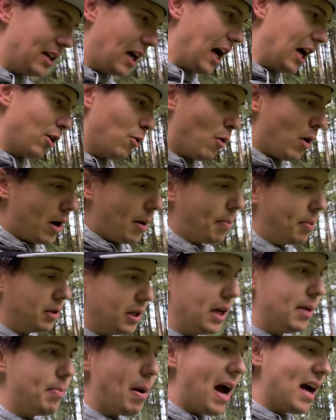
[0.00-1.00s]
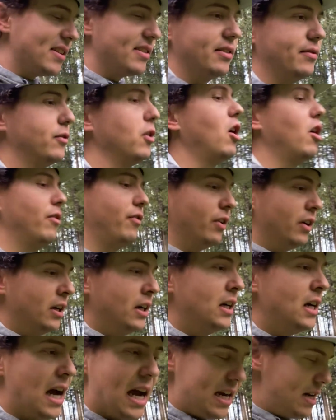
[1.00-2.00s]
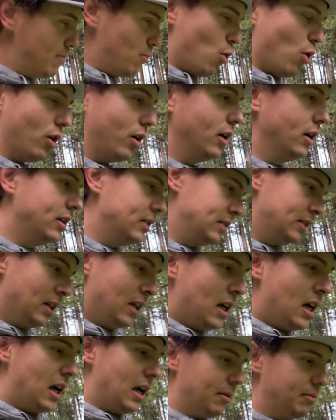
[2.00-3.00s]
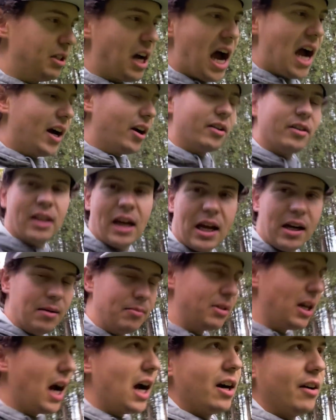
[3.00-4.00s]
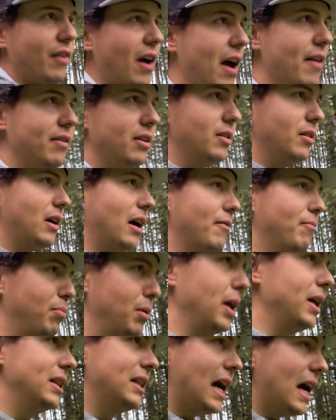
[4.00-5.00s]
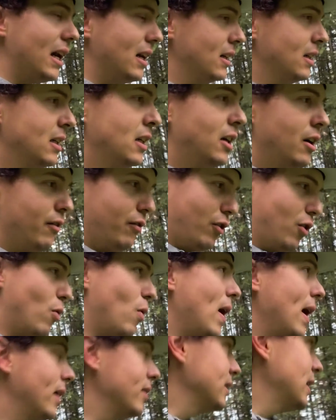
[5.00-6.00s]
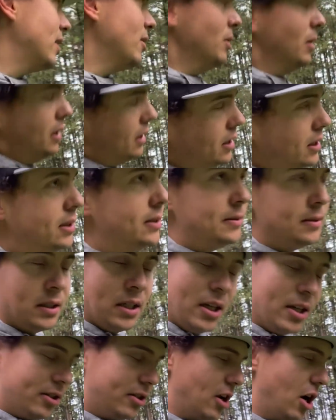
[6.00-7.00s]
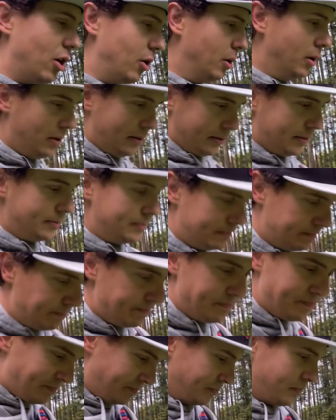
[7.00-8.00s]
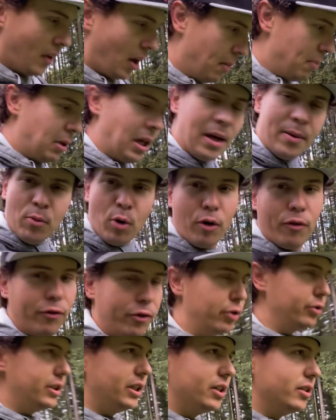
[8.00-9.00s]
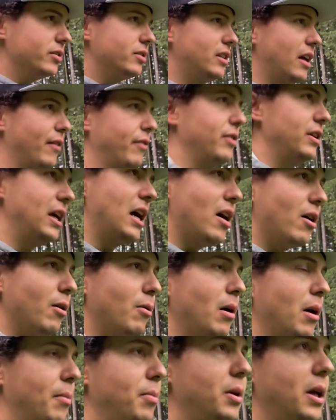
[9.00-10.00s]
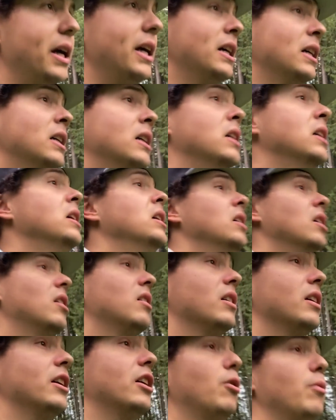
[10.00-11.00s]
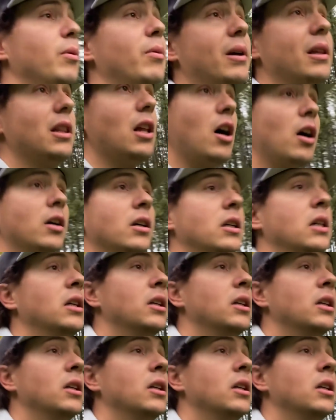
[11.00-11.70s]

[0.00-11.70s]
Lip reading: I don't want to play passive golf anymore. And I'm tired of that, and I'm tired of having to have played that for a while now. So playing more full tilt, definitely how I want to play. Oh, there you go, we went long.